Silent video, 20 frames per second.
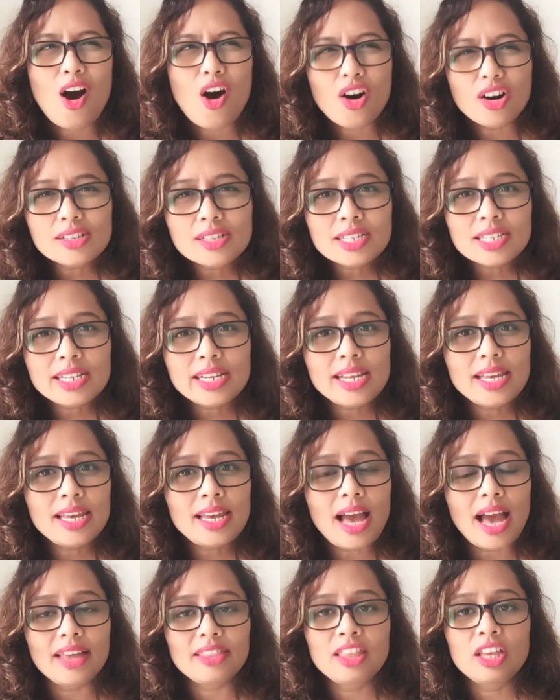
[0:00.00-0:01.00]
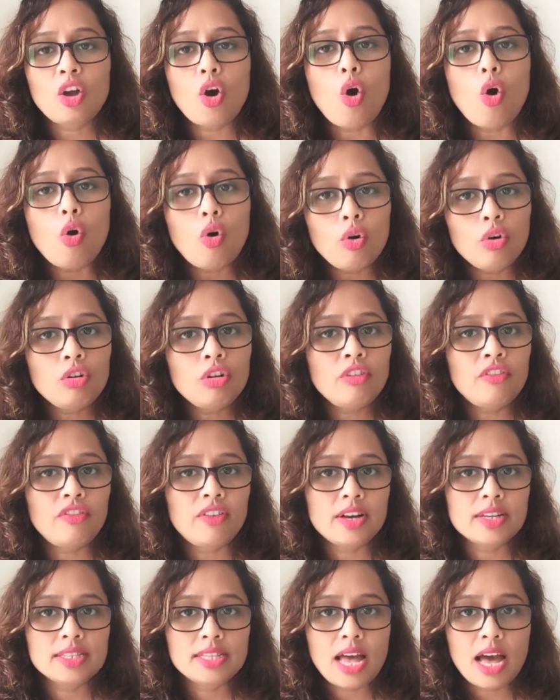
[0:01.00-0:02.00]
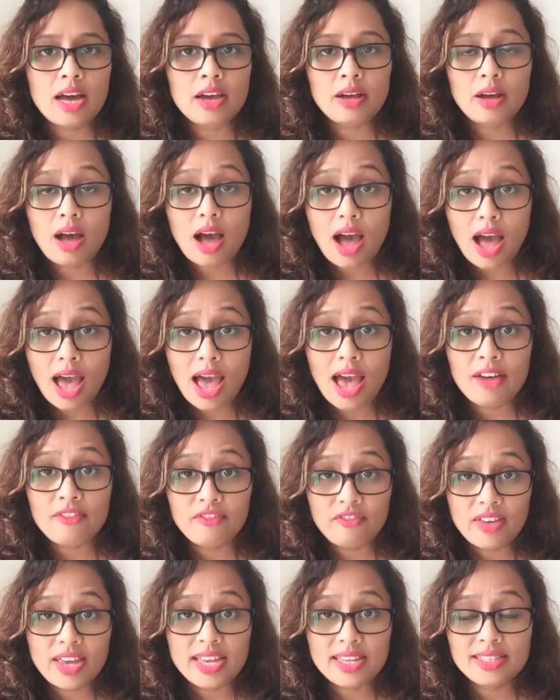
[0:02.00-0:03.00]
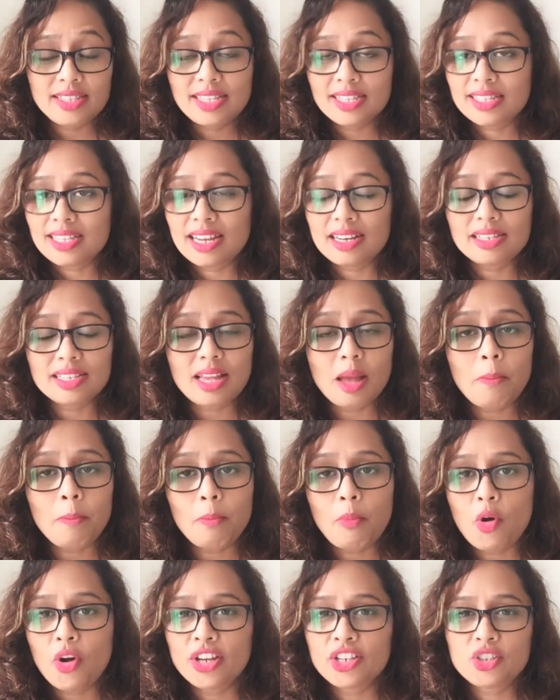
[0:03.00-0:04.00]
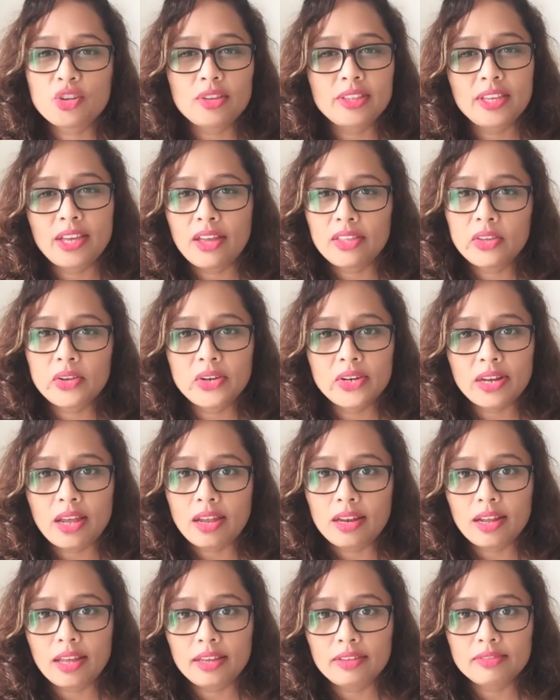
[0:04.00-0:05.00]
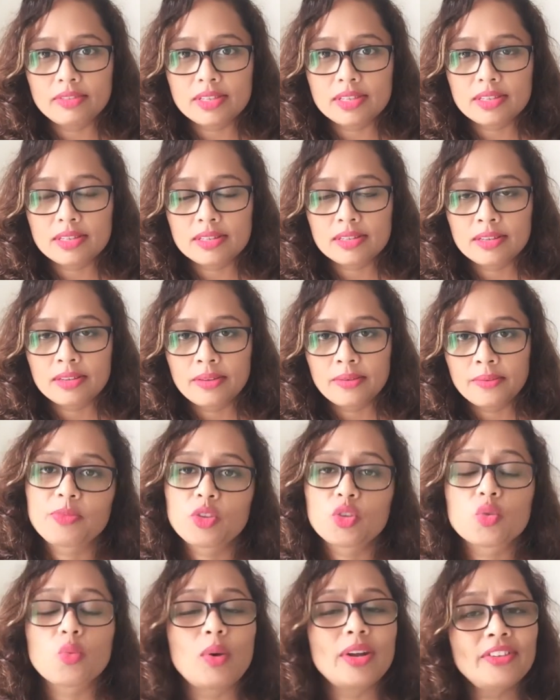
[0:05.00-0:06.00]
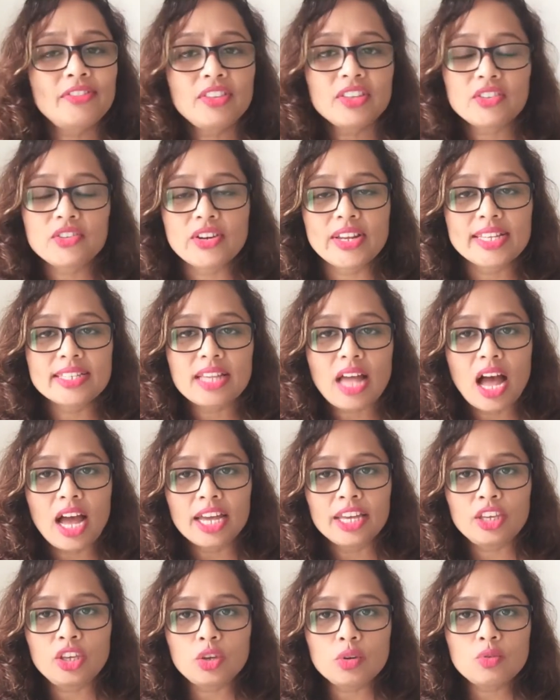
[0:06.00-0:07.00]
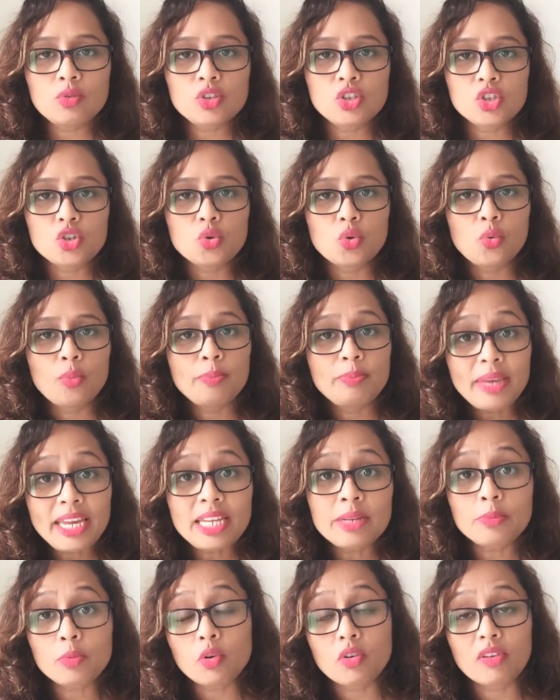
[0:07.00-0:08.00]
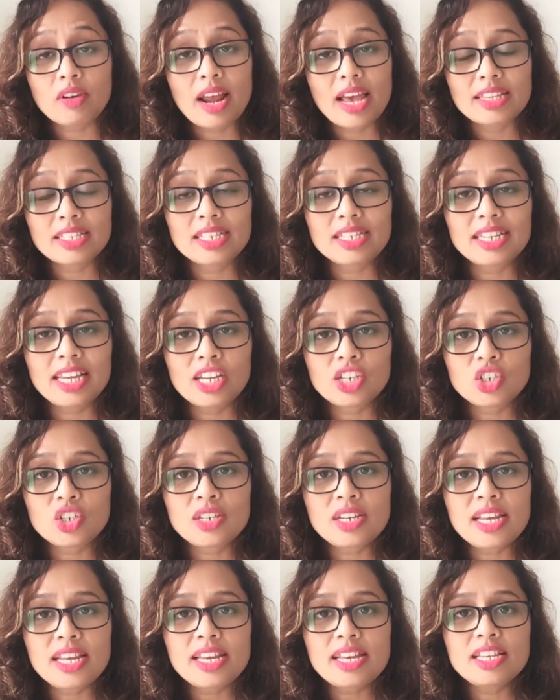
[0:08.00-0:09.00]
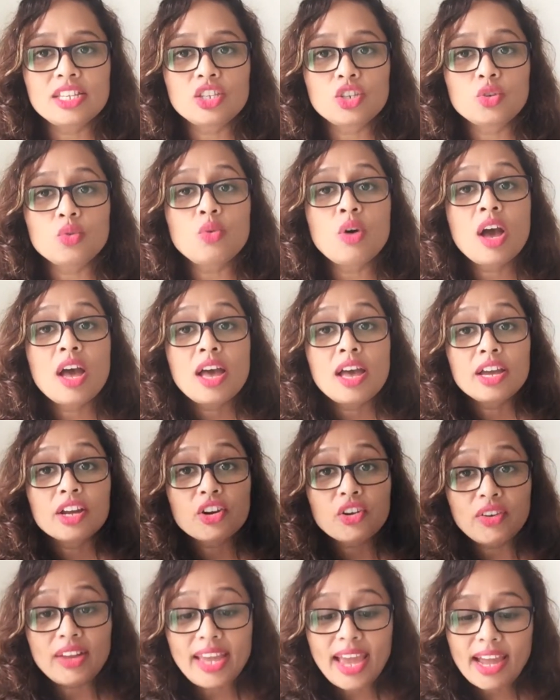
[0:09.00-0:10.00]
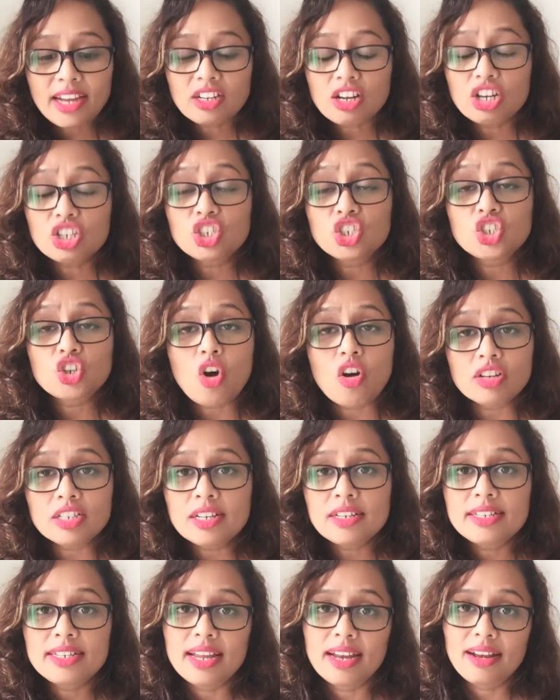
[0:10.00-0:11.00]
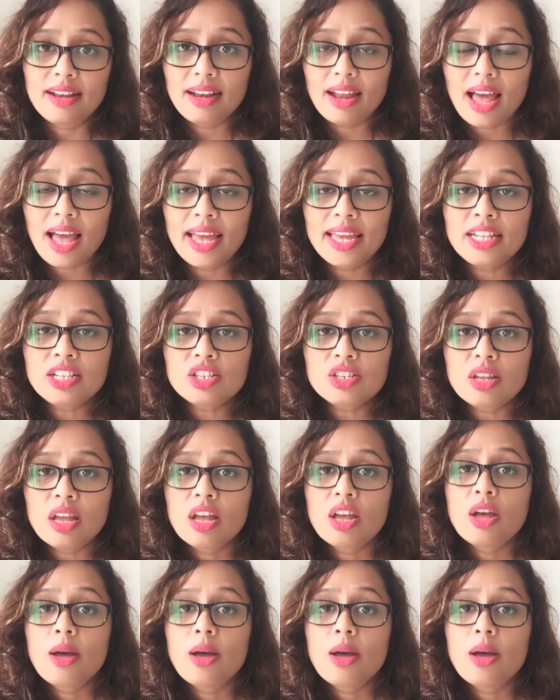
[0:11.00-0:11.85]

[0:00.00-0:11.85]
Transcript: Honestly, I think all of us have faced this at some point or the other in our lives. So one of the tricks I use to beat procrastination is to create a shorter deadline